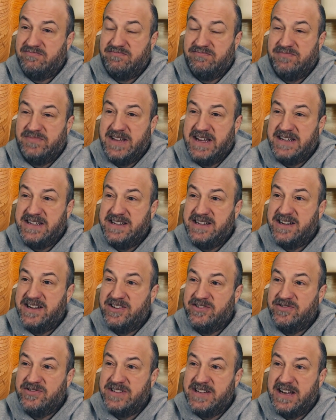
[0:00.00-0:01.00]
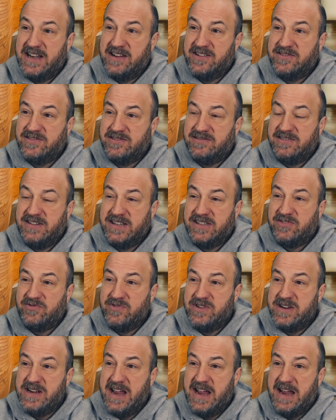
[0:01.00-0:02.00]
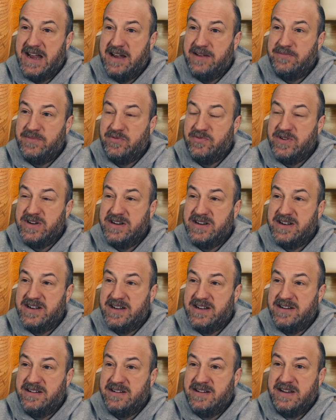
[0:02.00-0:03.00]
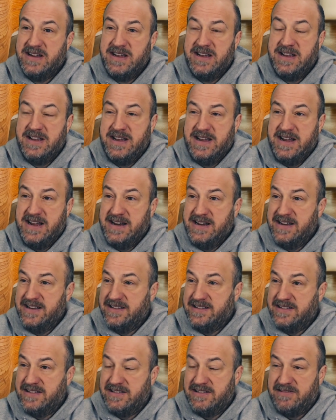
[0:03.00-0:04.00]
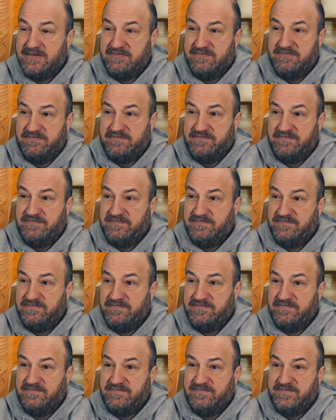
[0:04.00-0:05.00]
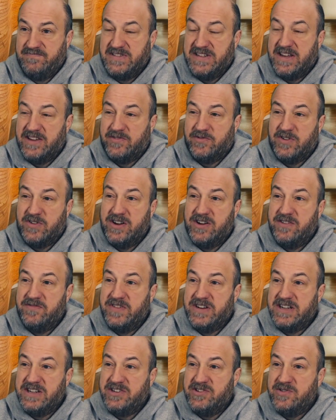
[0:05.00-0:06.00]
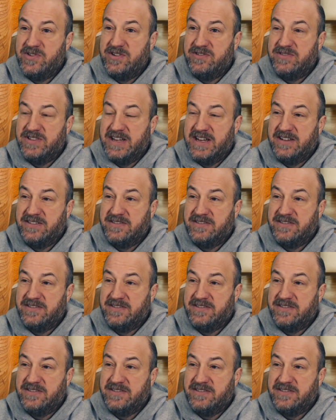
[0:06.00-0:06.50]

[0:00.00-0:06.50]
1900s house, gets rehabbed, redone, and it's sells for 150, 200,000.